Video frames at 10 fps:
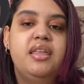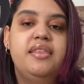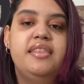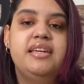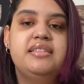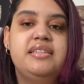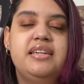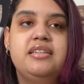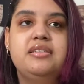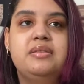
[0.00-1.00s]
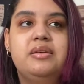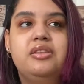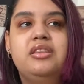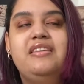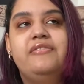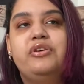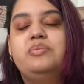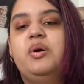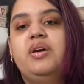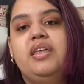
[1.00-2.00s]
This is the first
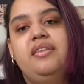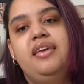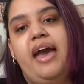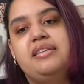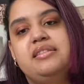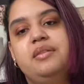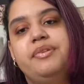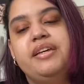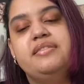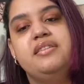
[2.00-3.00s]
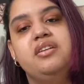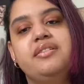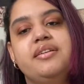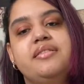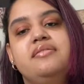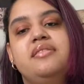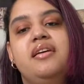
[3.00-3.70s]
book in the Cassidy Blake series.